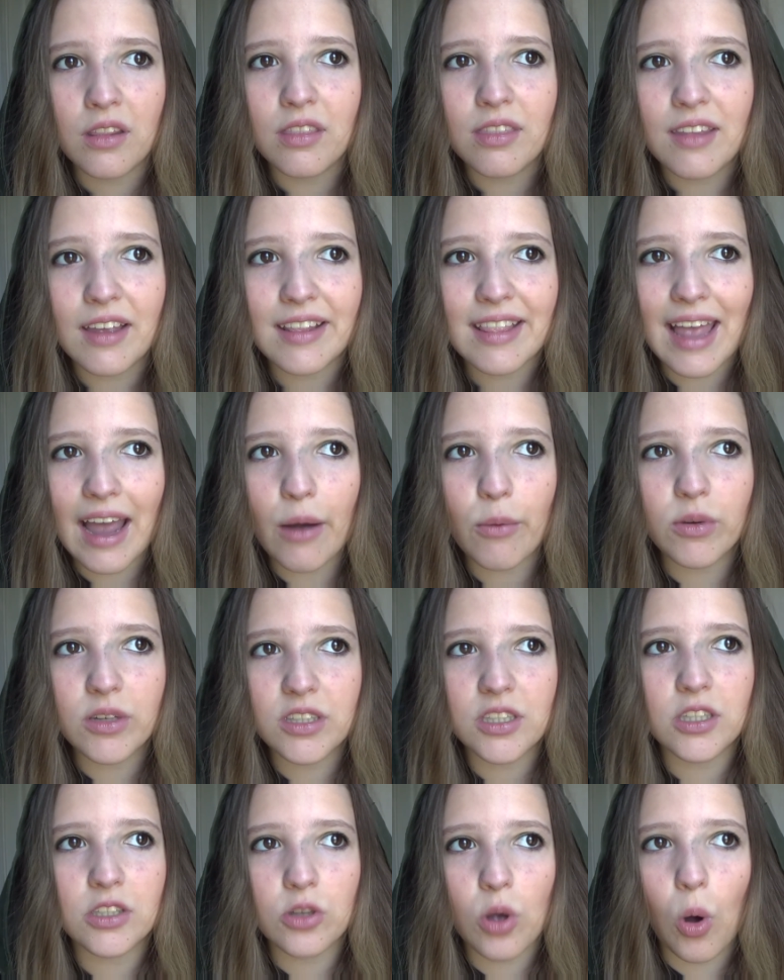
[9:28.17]
then that
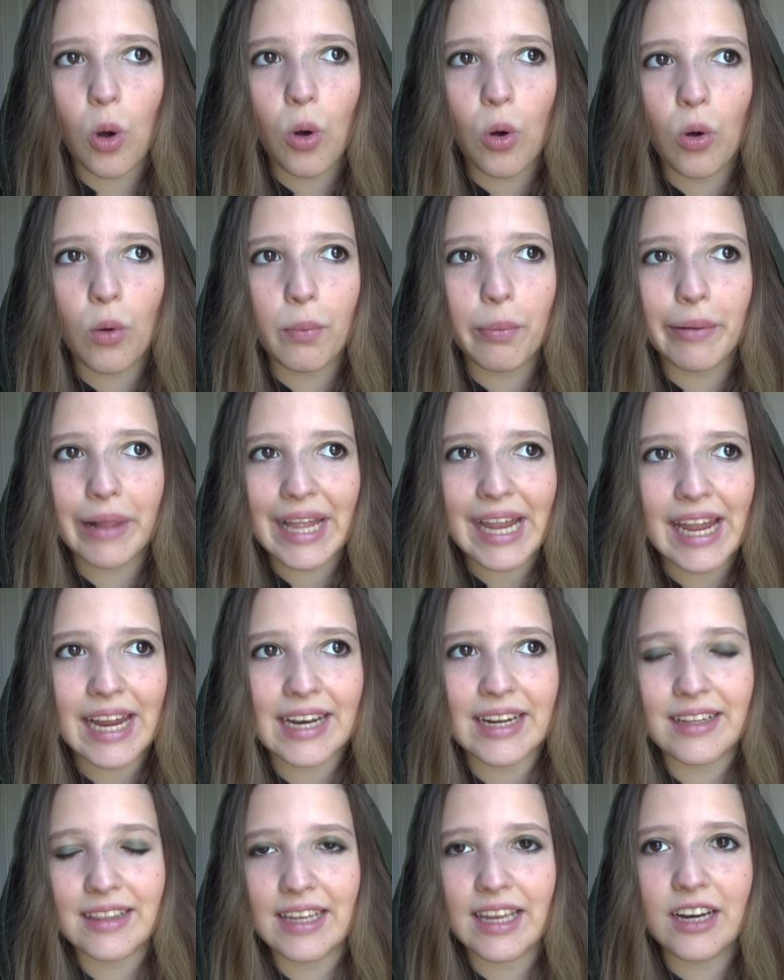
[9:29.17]
was his whole
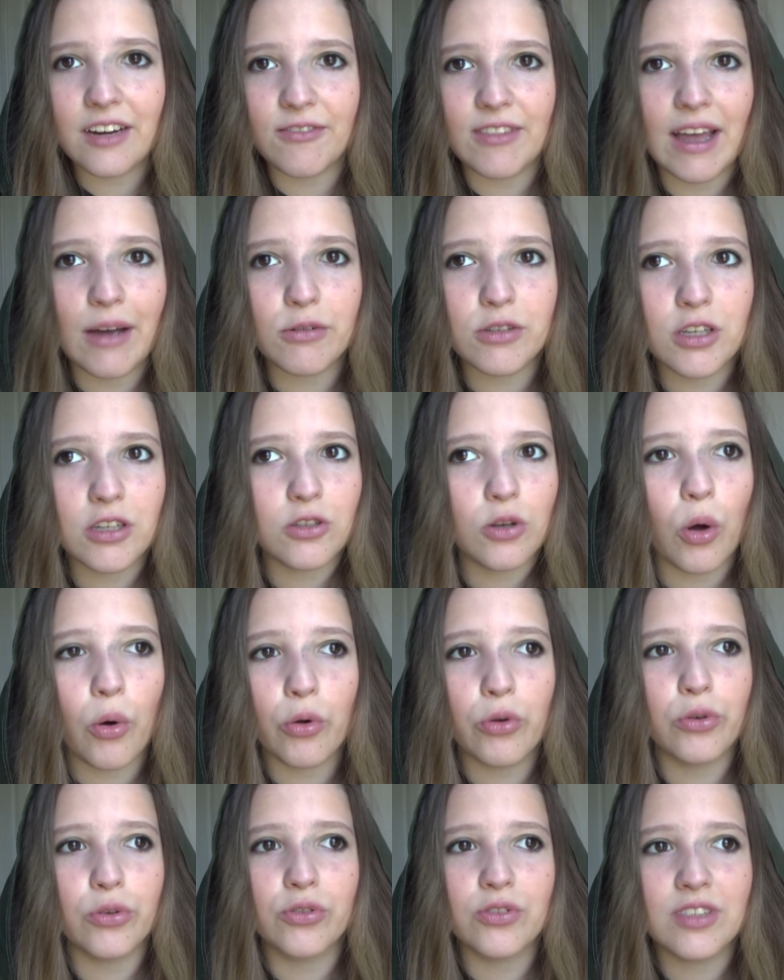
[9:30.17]
plan at the end of, that was his
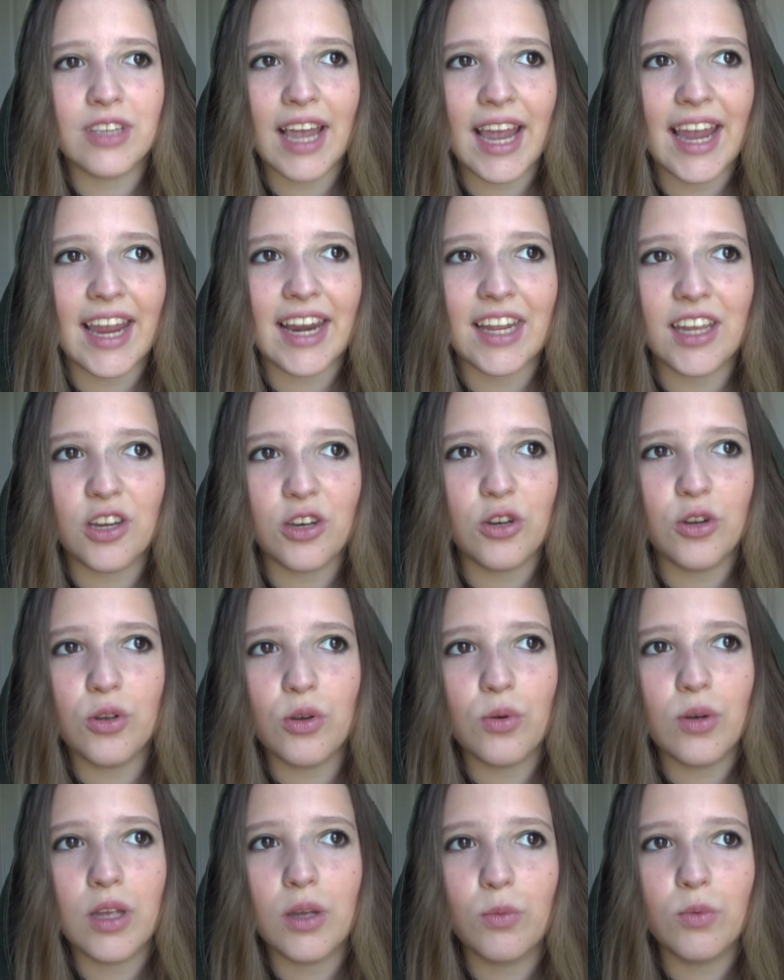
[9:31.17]
whole crusade. He
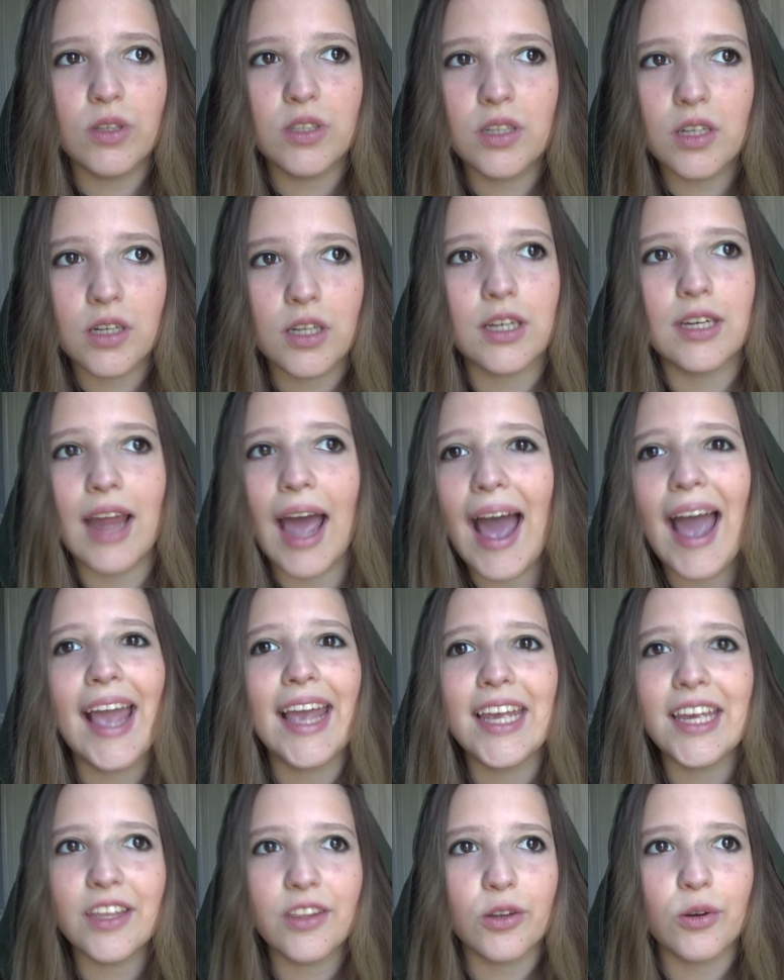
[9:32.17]
knew he was gonna die
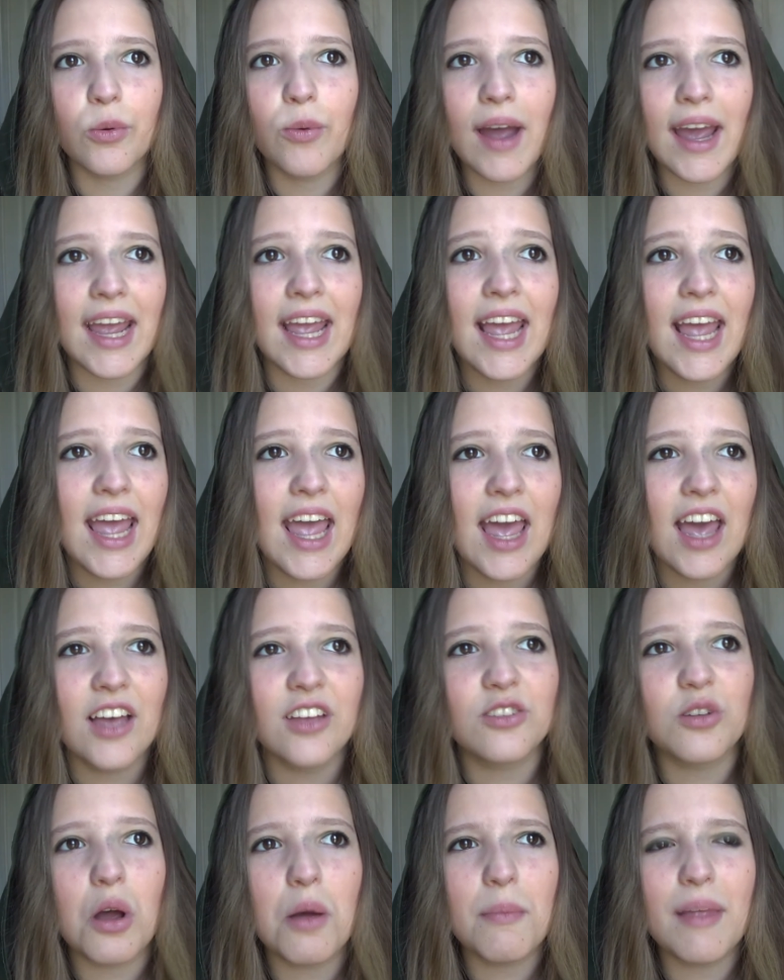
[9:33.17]
either way.
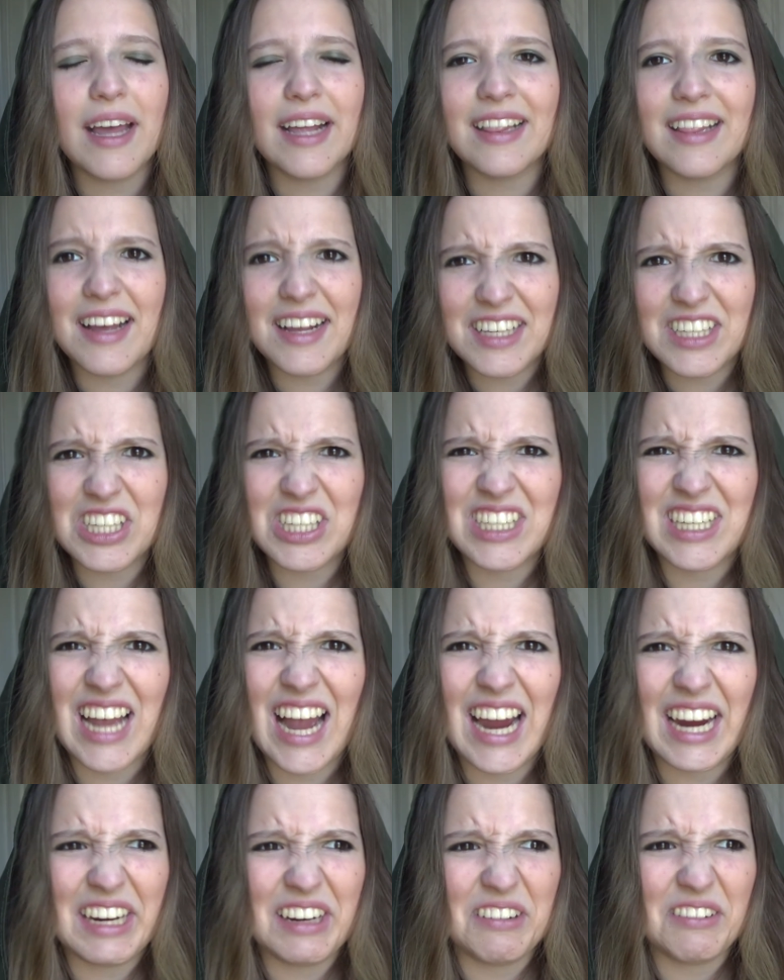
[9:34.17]
So I'm like, that's just
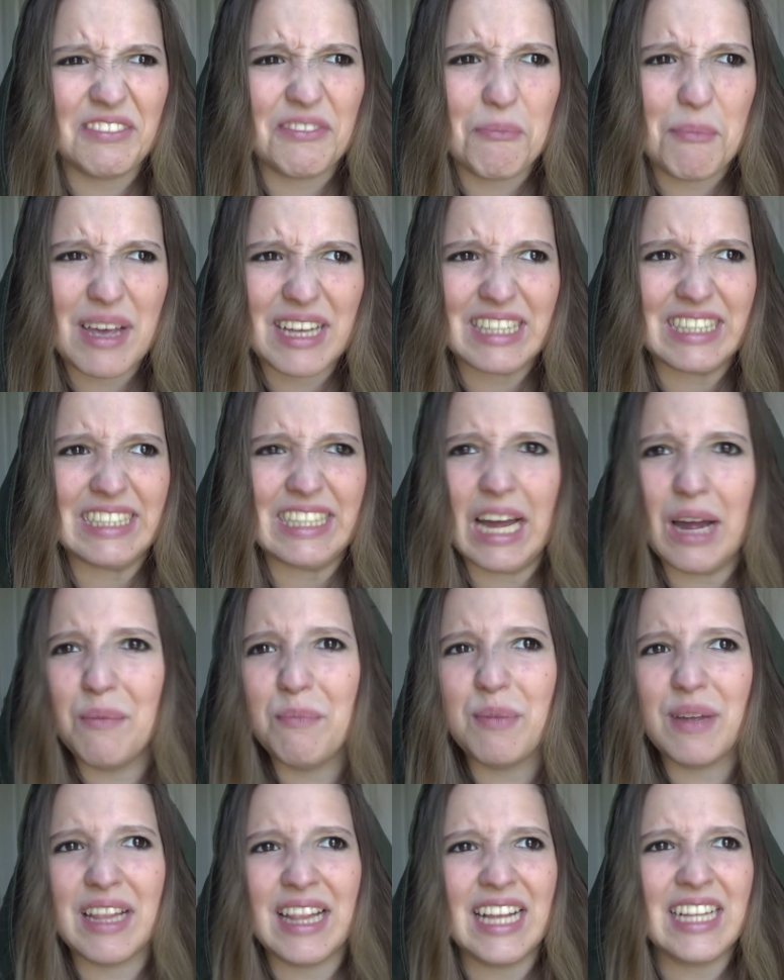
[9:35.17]
kind of messed
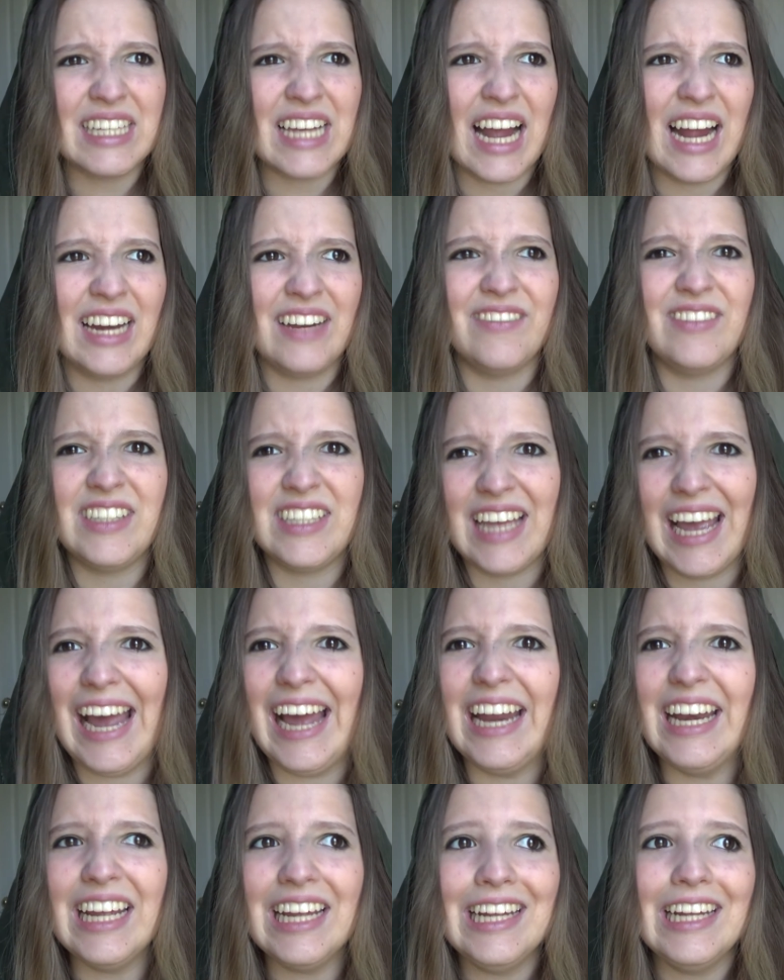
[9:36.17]
up and that's kind of
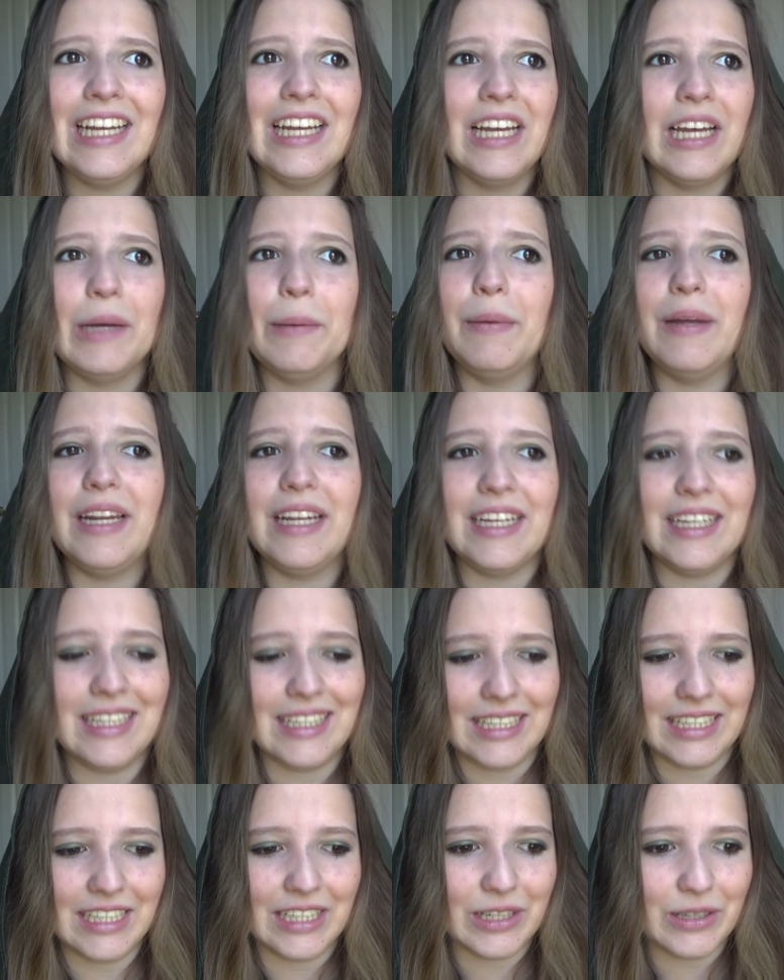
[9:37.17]
sad. But
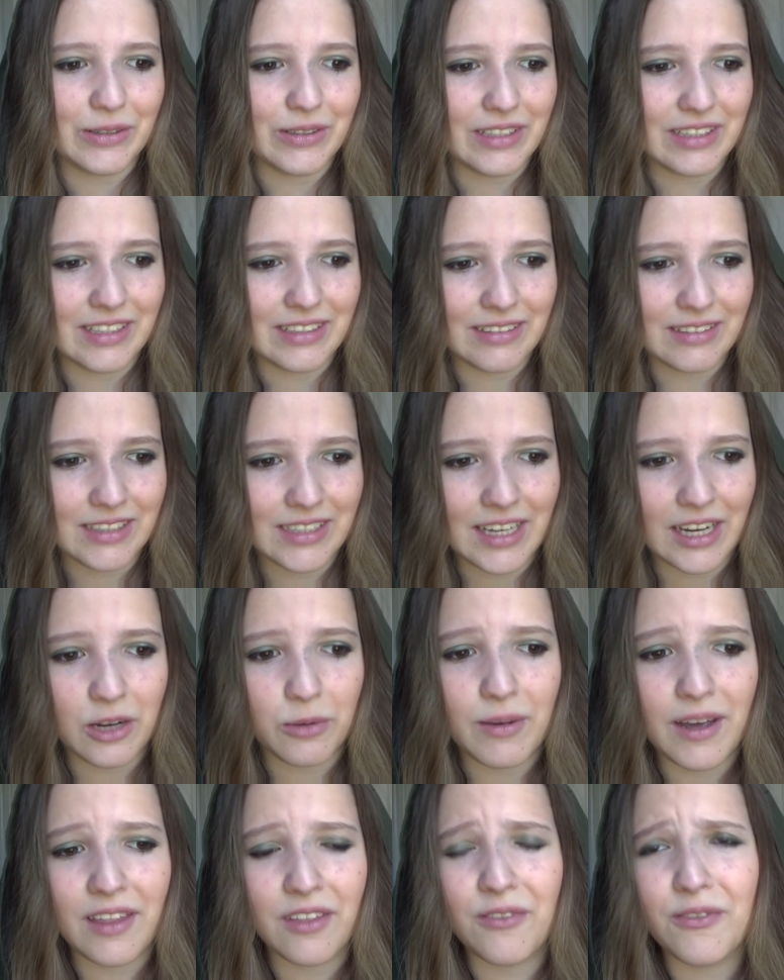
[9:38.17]
it, you know, he's a
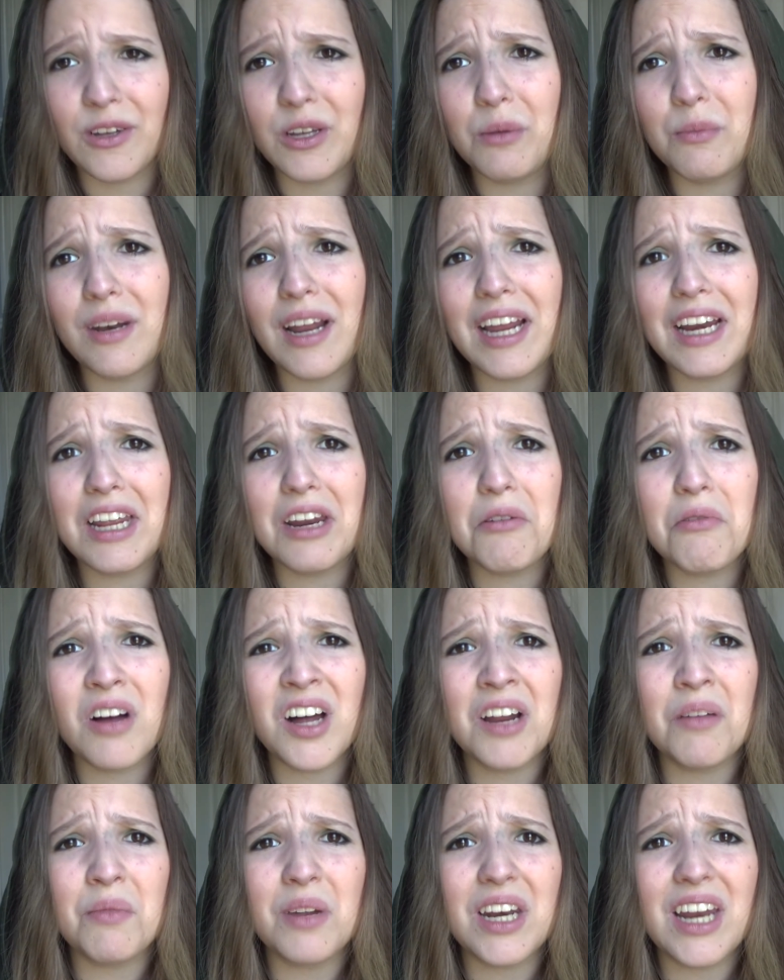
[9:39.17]
psychopathic villain, but I didn't
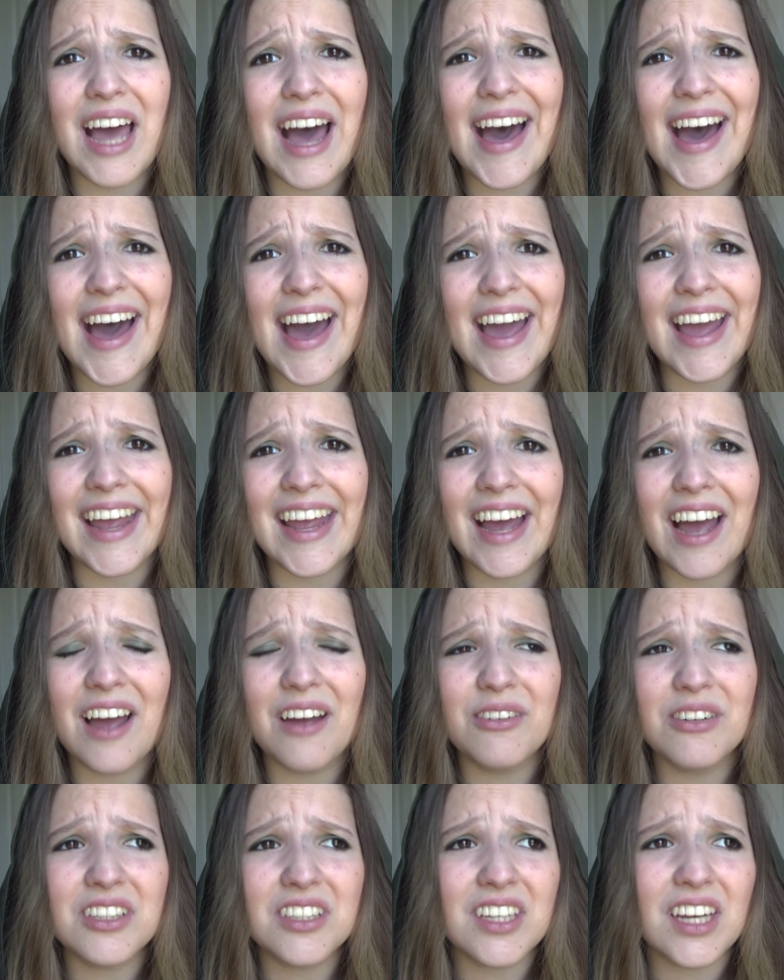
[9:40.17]
want him to die.
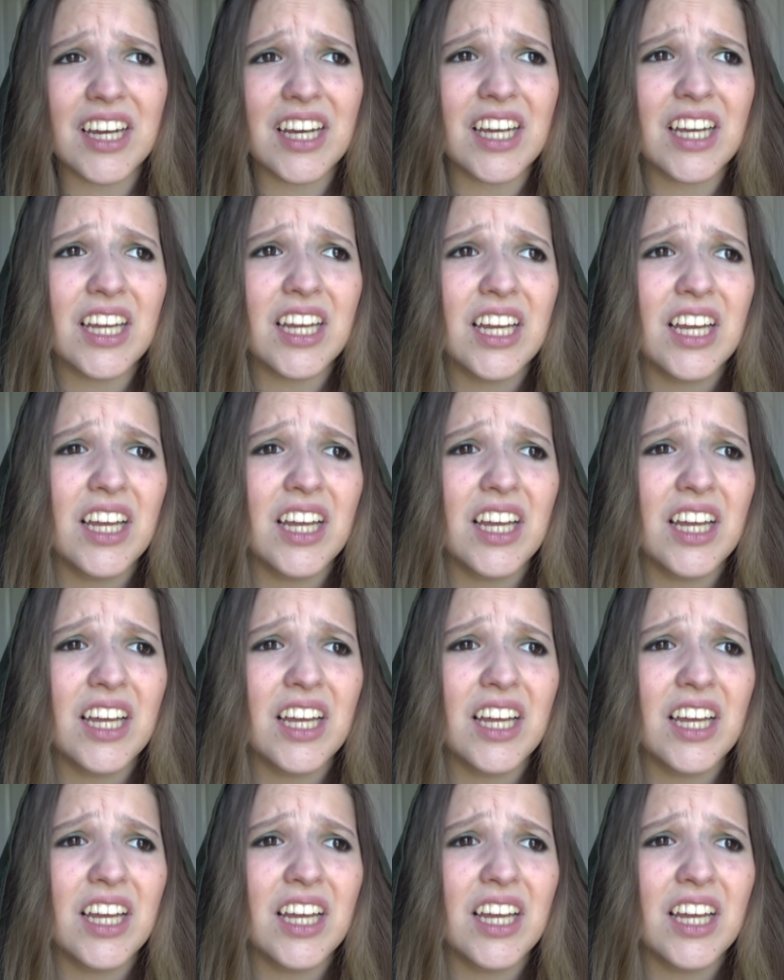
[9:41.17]
I was like,